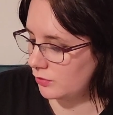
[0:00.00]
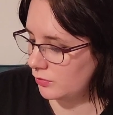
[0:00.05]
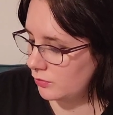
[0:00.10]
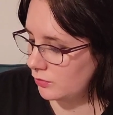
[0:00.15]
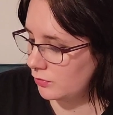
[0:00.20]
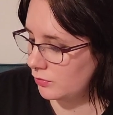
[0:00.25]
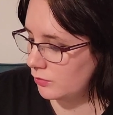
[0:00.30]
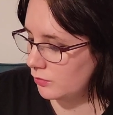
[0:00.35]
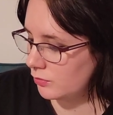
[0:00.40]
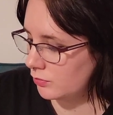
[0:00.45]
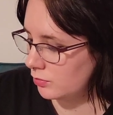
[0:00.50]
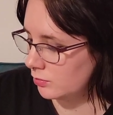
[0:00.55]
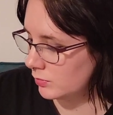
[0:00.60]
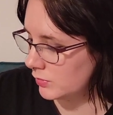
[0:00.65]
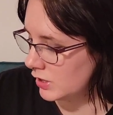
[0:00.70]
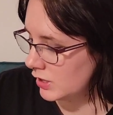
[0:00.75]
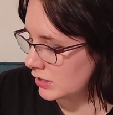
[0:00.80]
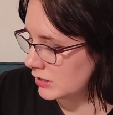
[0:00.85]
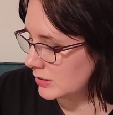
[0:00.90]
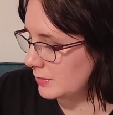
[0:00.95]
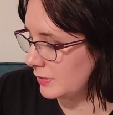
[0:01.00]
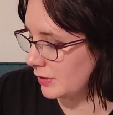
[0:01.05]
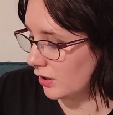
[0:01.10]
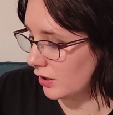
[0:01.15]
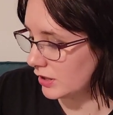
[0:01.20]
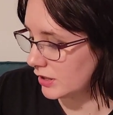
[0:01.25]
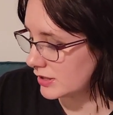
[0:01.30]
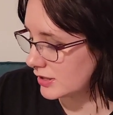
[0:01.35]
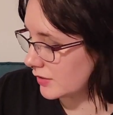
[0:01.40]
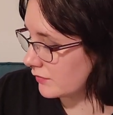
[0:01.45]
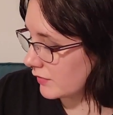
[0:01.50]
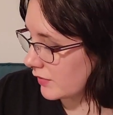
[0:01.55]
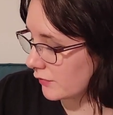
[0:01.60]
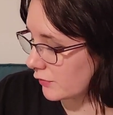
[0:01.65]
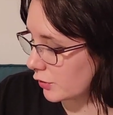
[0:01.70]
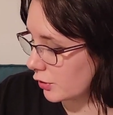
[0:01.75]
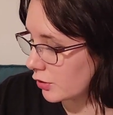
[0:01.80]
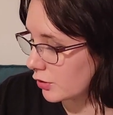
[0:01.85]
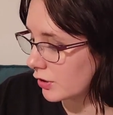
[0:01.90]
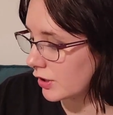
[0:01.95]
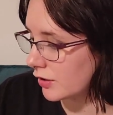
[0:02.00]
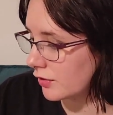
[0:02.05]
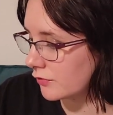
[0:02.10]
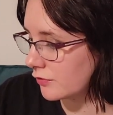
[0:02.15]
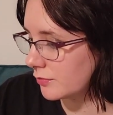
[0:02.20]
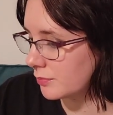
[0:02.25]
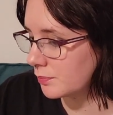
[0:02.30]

who, to be honest, I've never heard of.